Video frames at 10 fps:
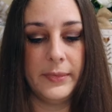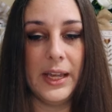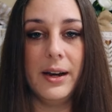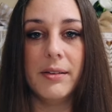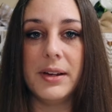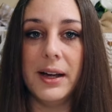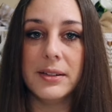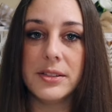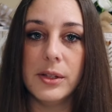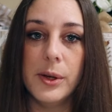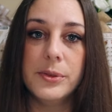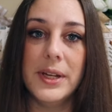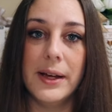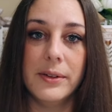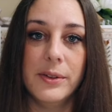I've kind of slowed
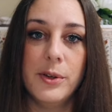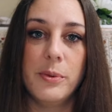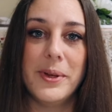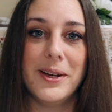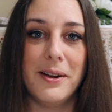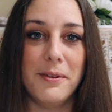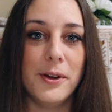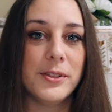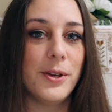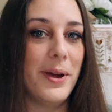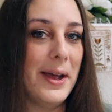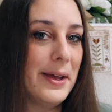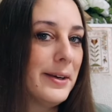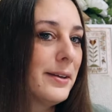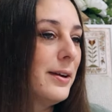down a little bit. I've also
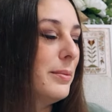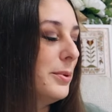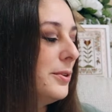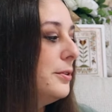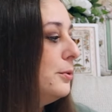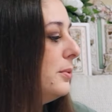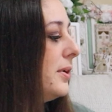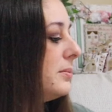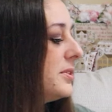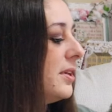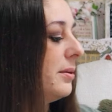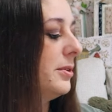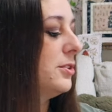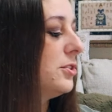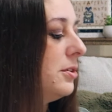added a couple of new whips that I'm
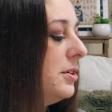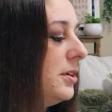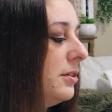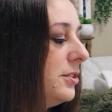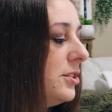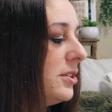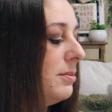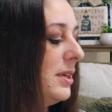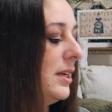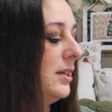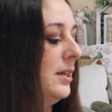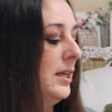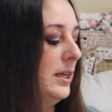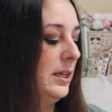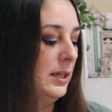going to show you here in just a minute.
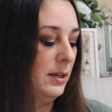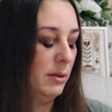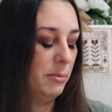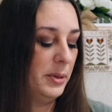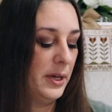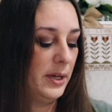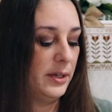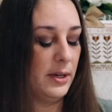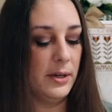But